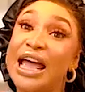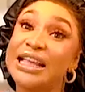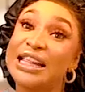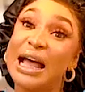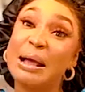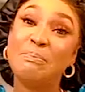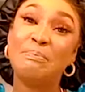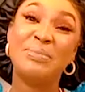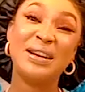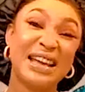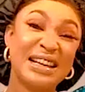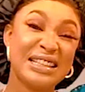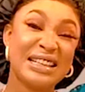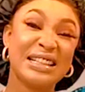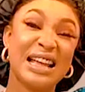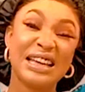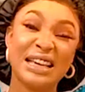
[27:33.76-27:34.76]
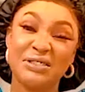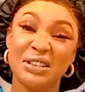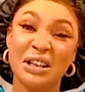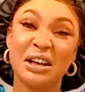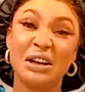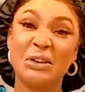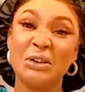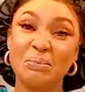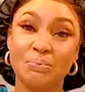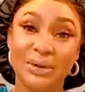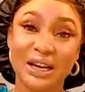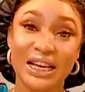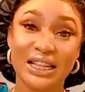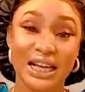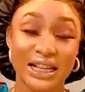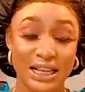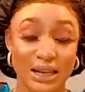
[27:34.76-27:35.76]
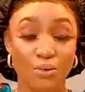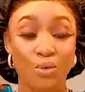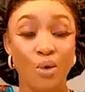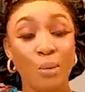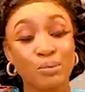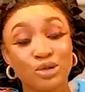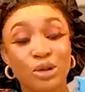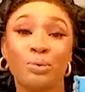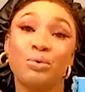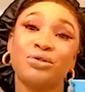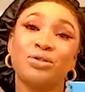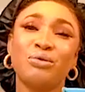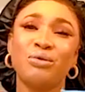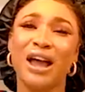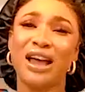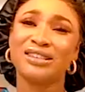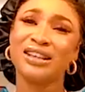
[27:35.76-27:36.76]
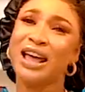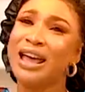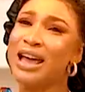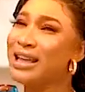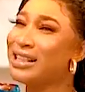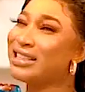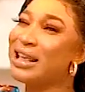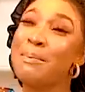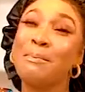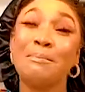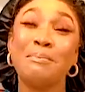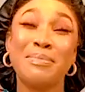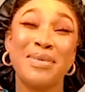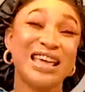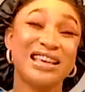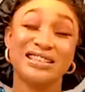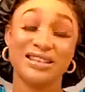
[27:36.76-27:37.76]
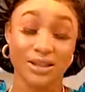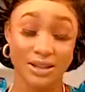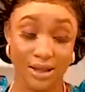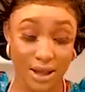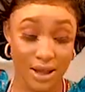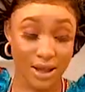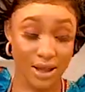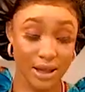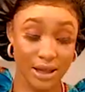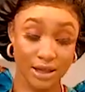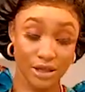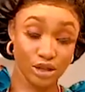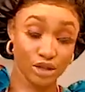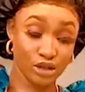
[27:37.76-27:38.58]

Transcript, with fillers: and I blend it. I give it a good blend and it warms up with the rice. It's amazing. It is